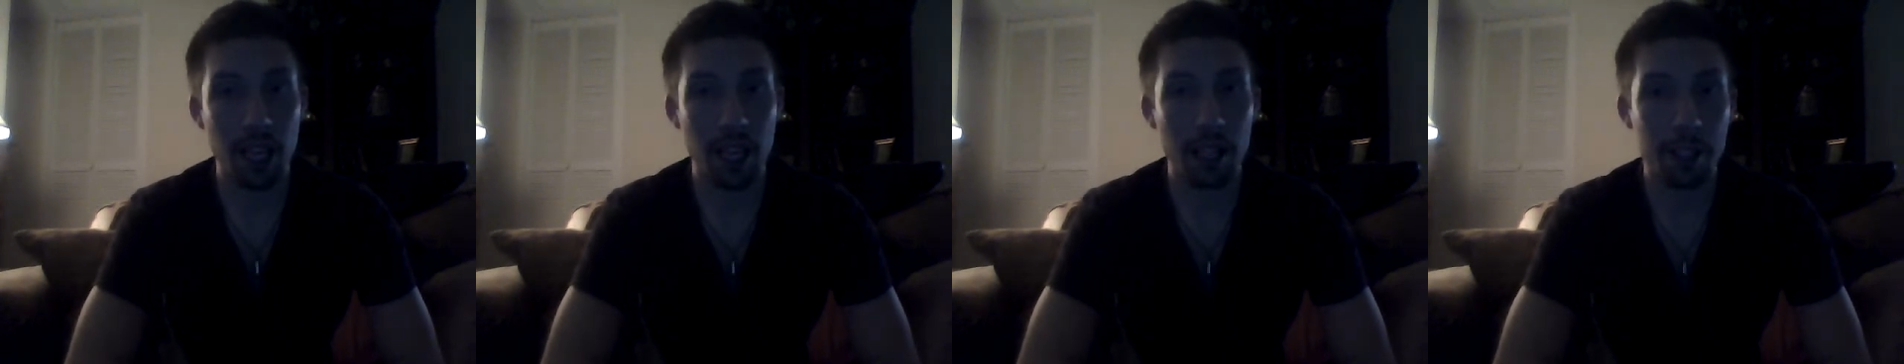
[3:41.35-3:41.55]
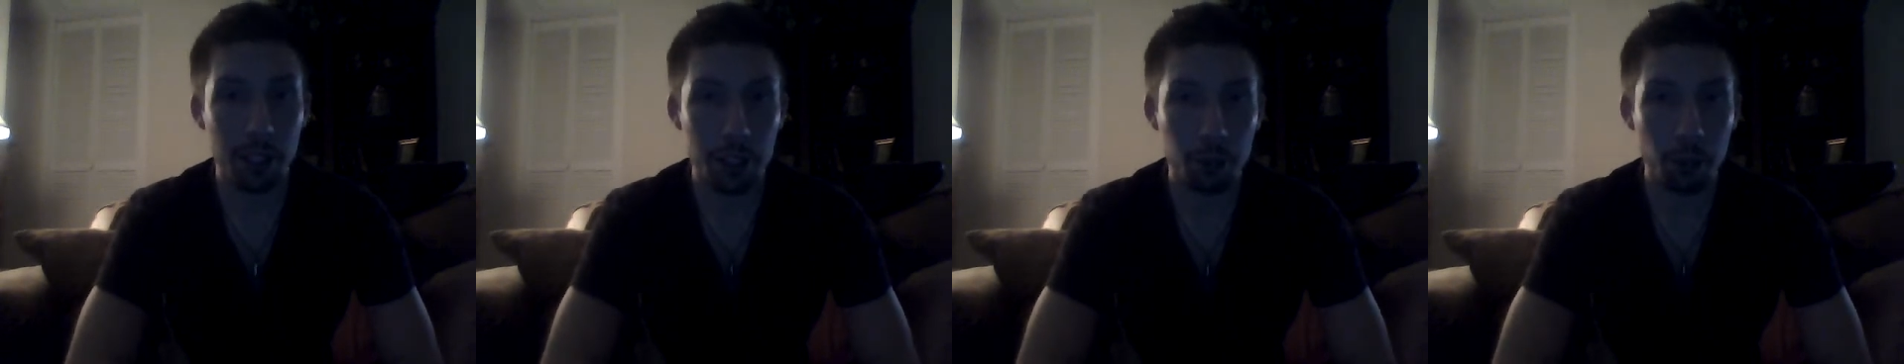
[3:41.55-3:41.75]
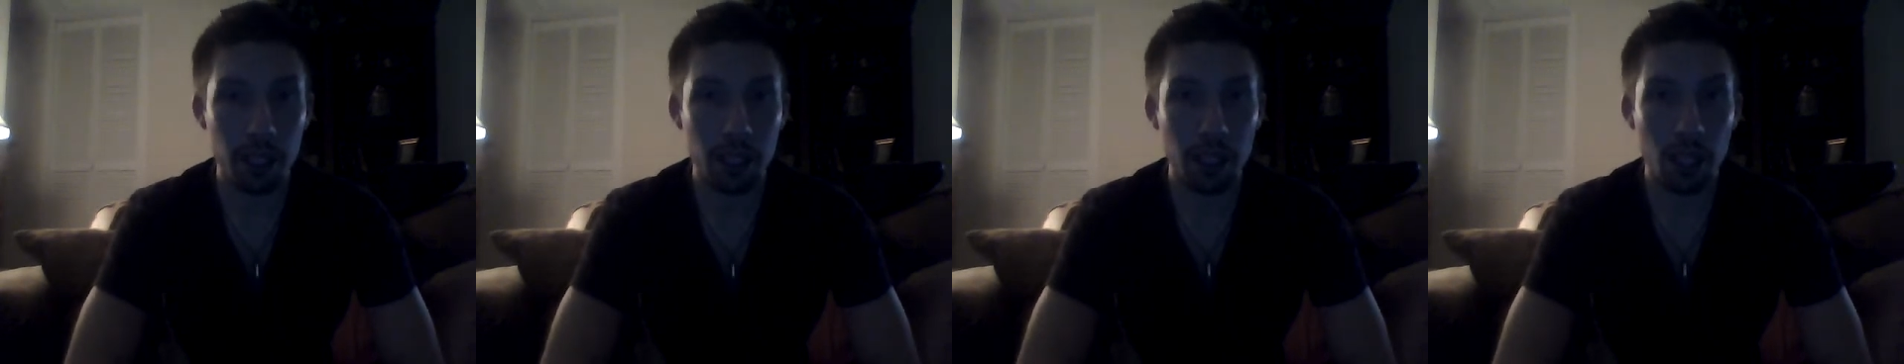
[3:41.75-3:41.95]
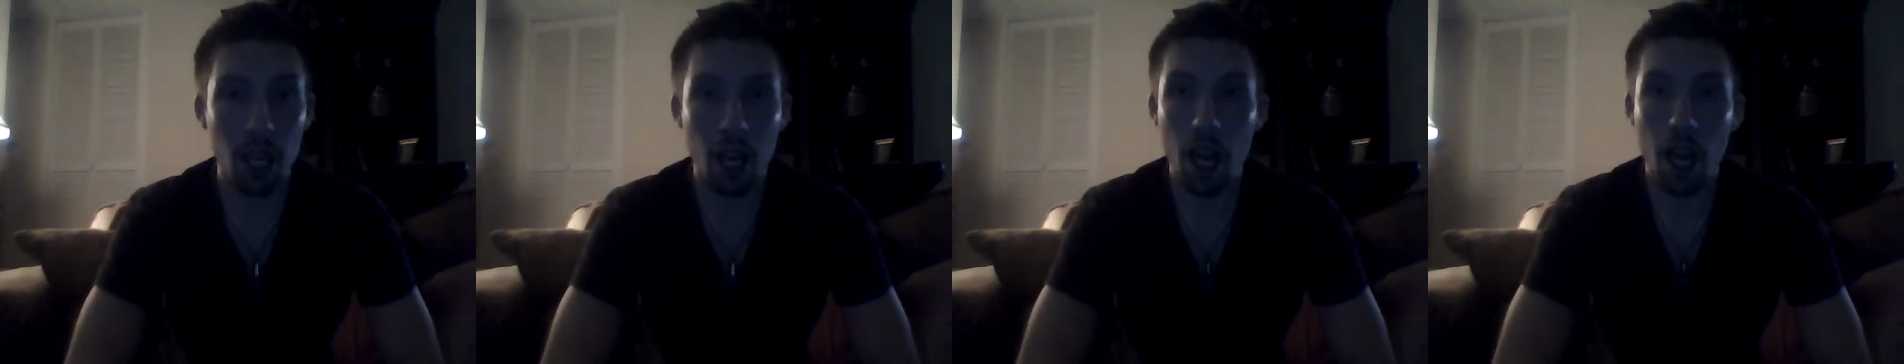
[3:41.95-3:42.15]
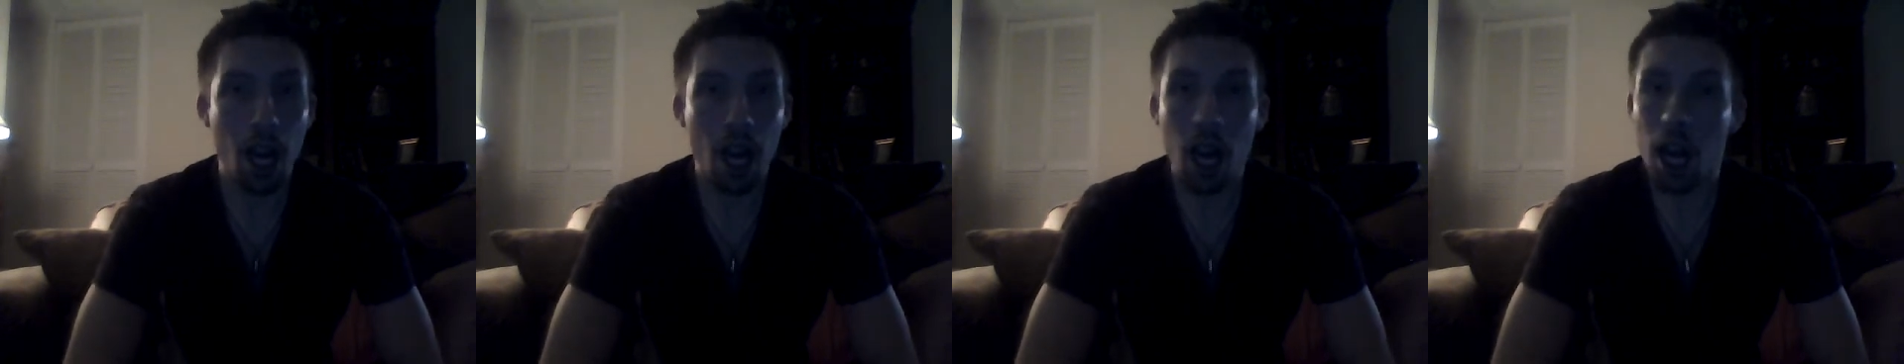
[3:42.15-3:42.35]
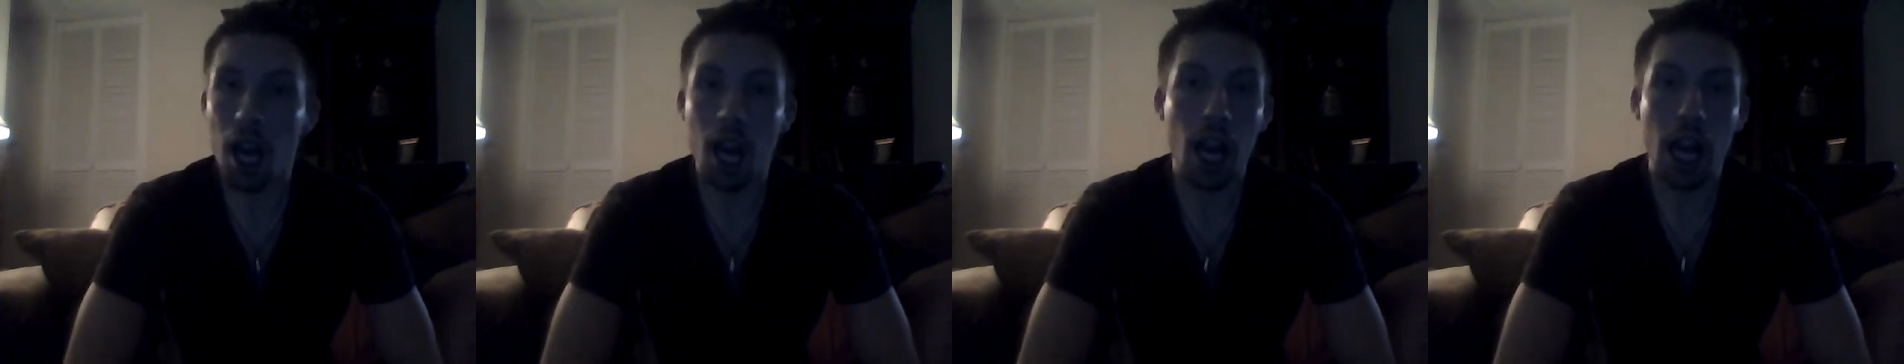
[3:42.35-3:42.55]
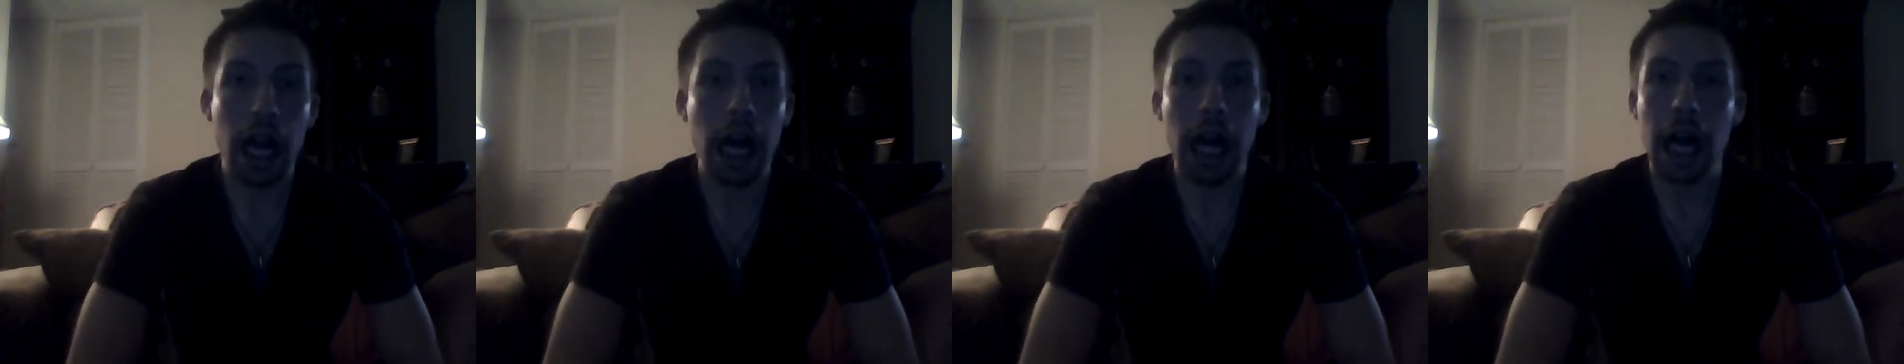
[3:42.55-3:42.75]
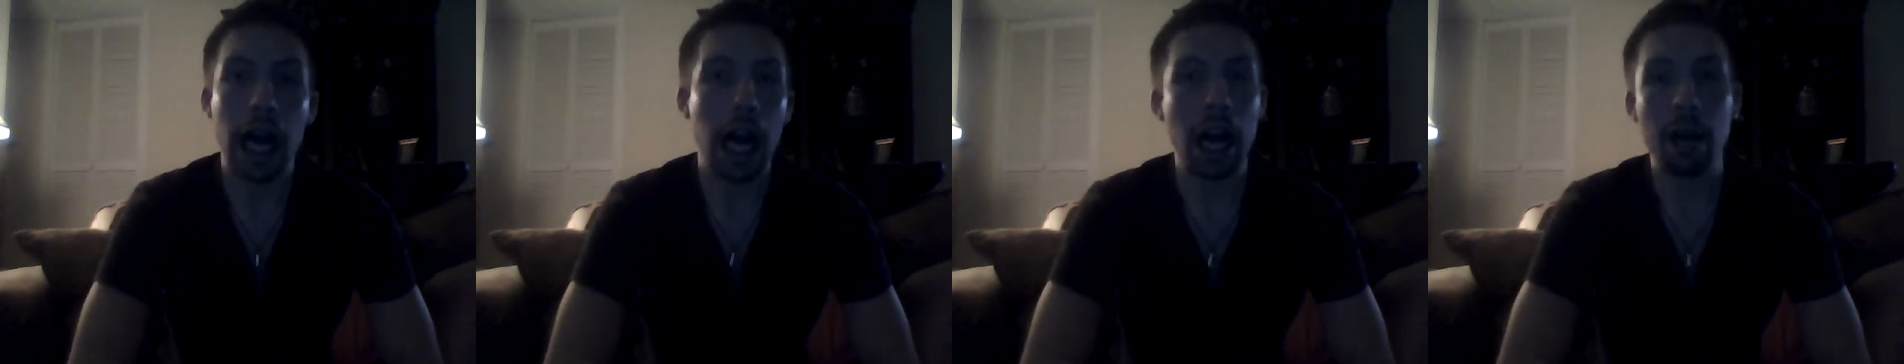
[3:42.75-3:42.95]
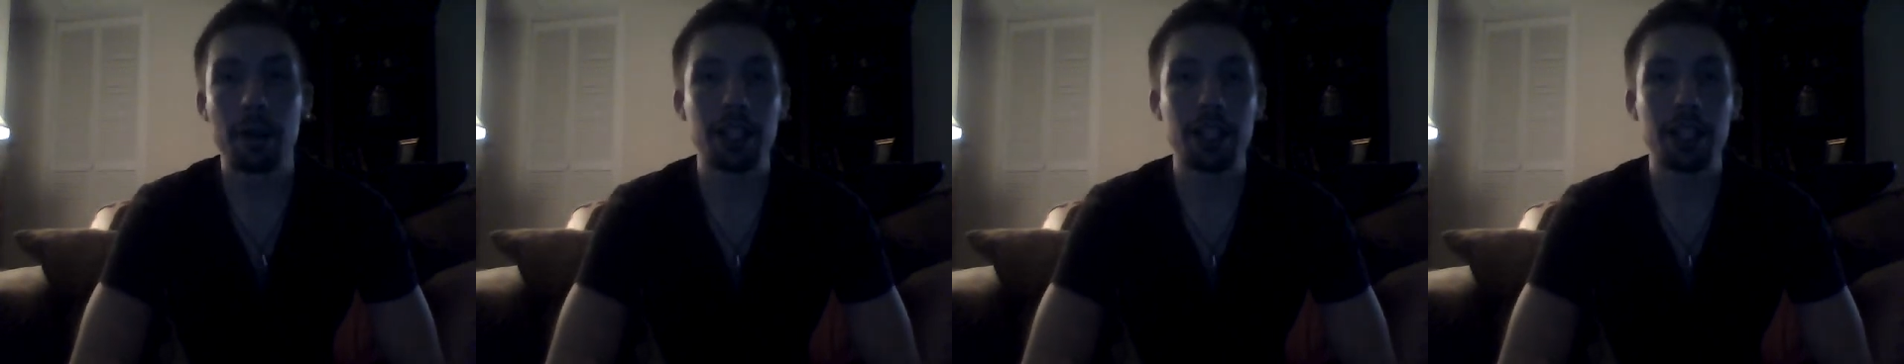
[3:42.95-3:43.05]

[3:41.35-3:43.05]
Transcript: I just went, I